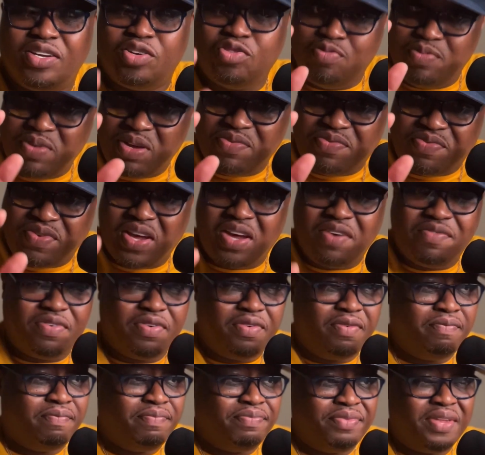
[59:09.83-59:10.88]
Do me a
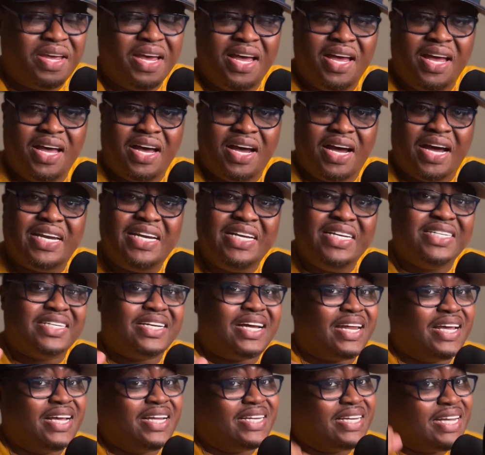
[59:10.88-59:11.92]
favor. I need
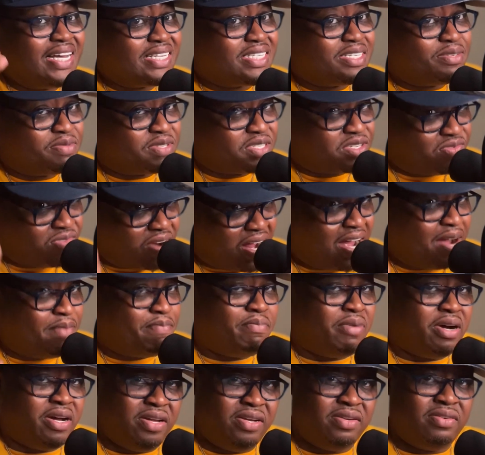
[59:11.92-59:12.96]
y'all to hit that
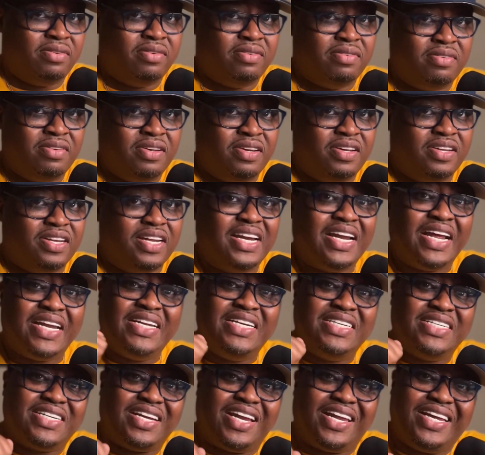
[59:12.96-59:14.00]
subscribe button. Then I
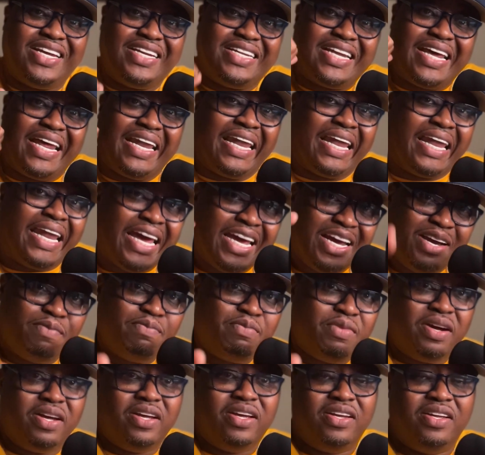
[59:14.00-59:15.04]
need y'all to hit that like
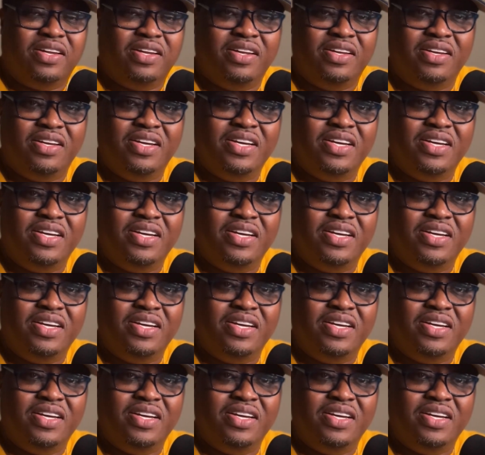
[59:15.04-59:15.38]
button.